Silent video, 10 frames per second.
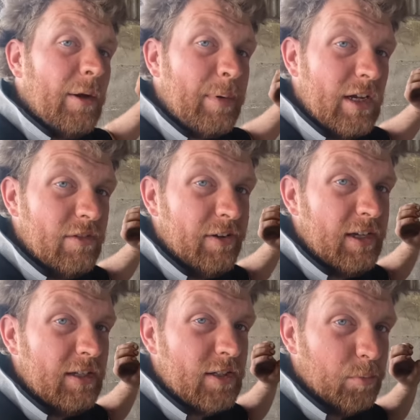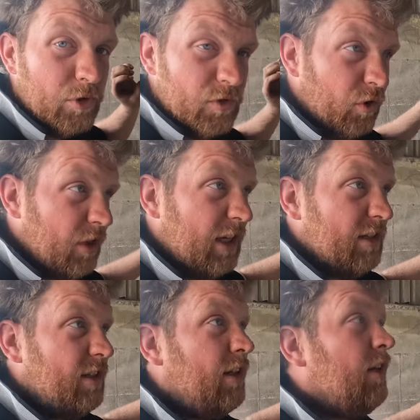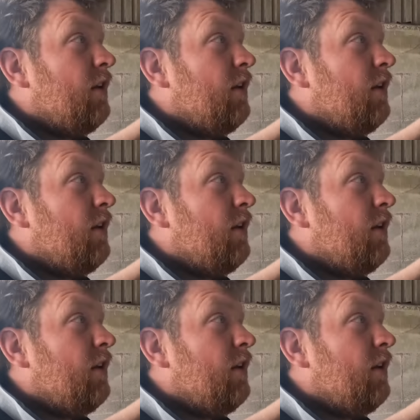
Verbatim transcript: Top end of the field is the most stoniest.